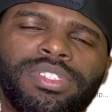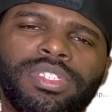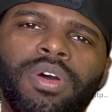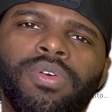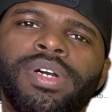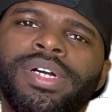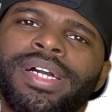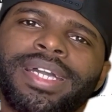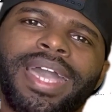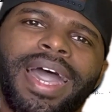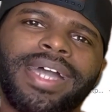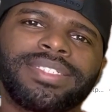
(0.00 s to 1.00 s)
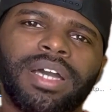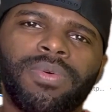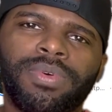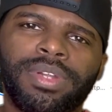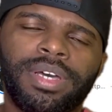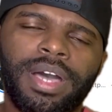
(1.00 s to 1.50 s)
So, guys, I
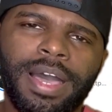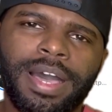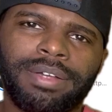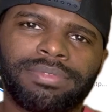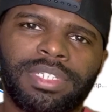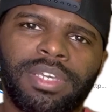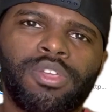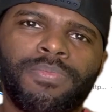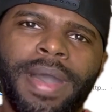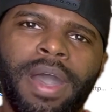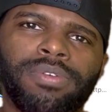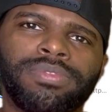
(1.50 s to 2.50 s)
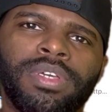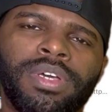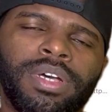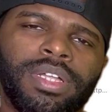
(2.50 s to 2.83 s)
want to tell you about